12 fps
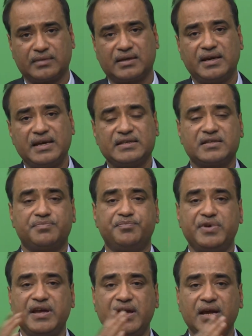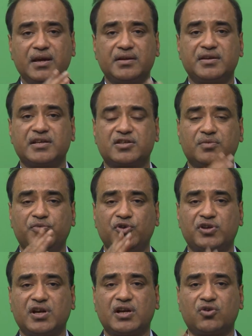is being
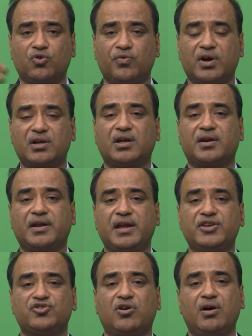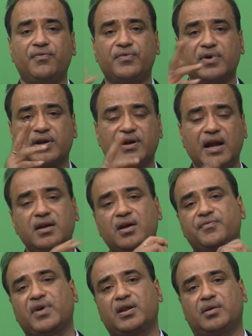distributed over the range of
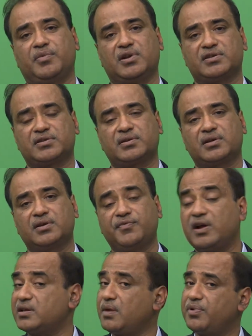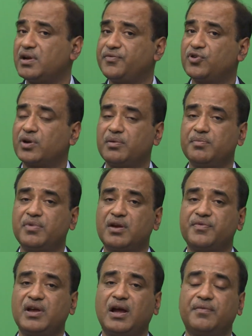random variables. For example, if you remember
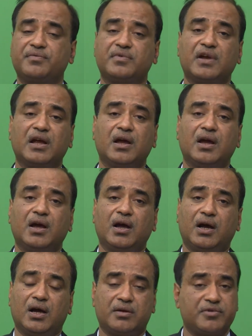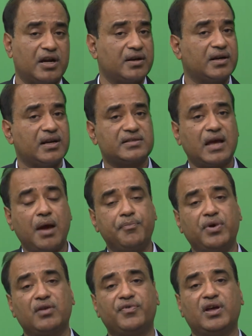we have uh, done an
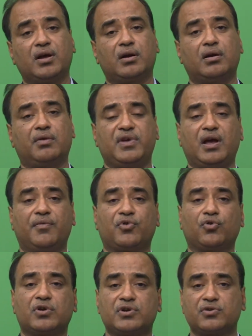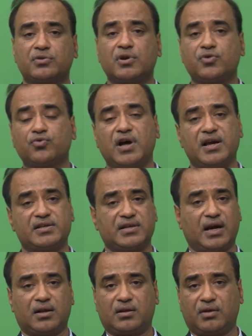example where we have rolled 2 dice
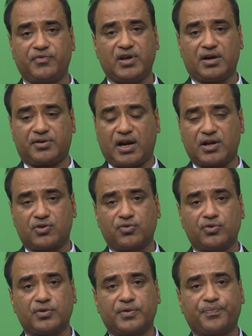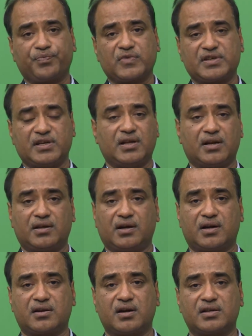and then we are trying to see that there
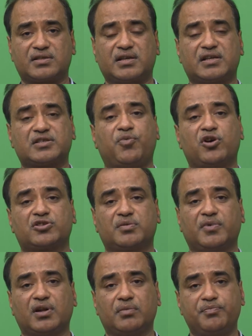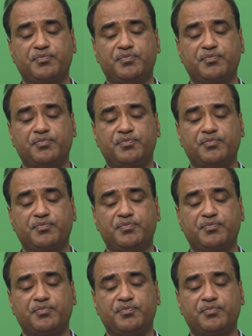are 36 possible